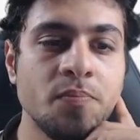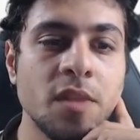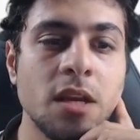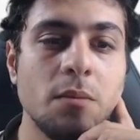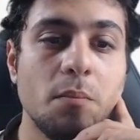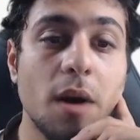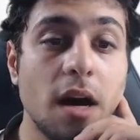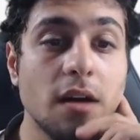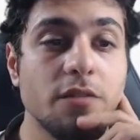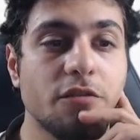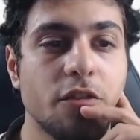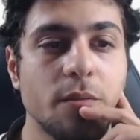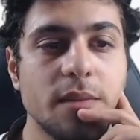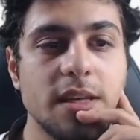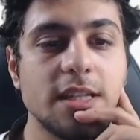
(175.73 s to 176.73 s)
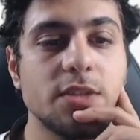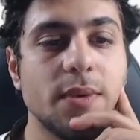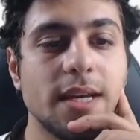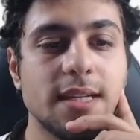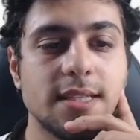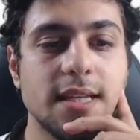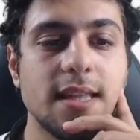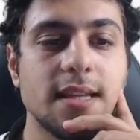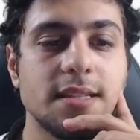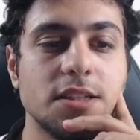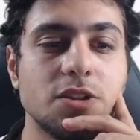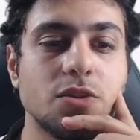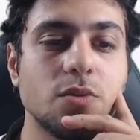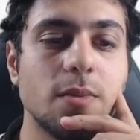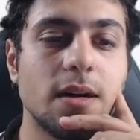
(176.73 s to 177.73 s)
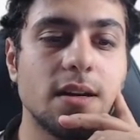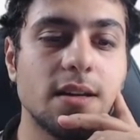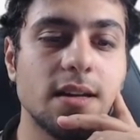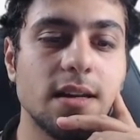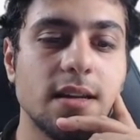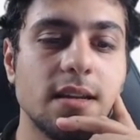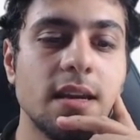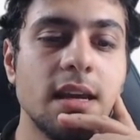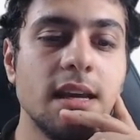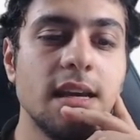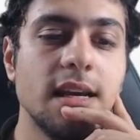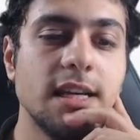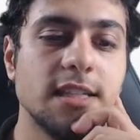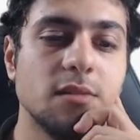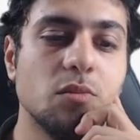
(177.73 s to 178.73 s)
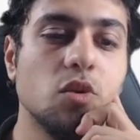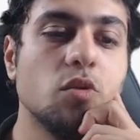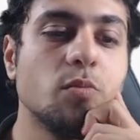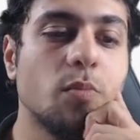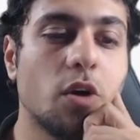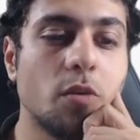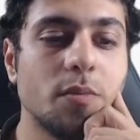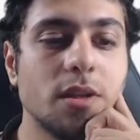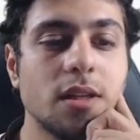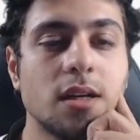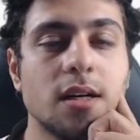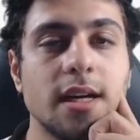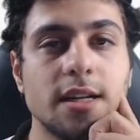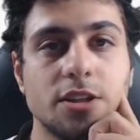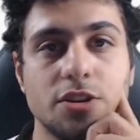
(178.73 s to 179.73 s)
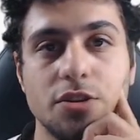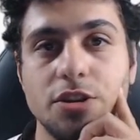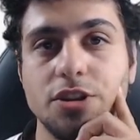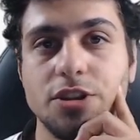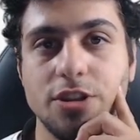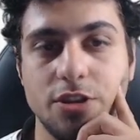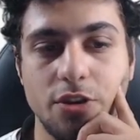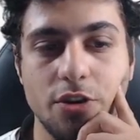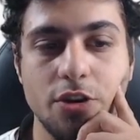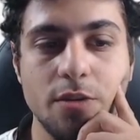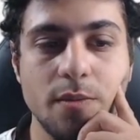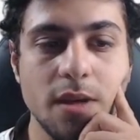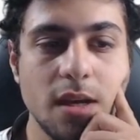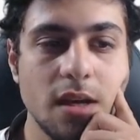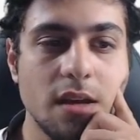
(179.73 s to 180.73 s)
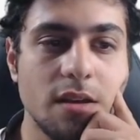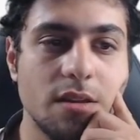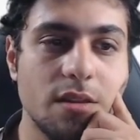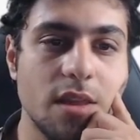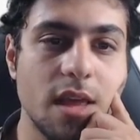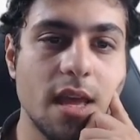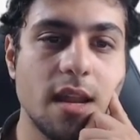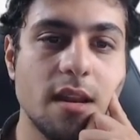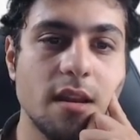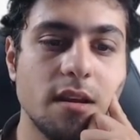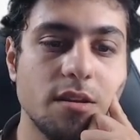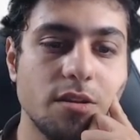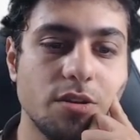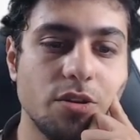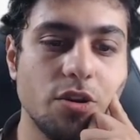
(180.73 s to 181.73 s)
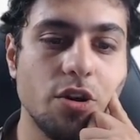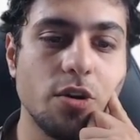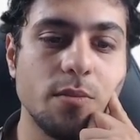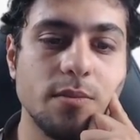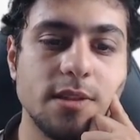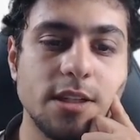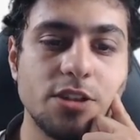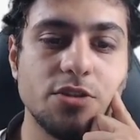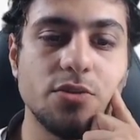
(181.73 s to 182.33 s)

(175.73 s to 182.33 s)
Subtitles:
But from this, we can see that digital marketing is a more popular and searched term than the term digital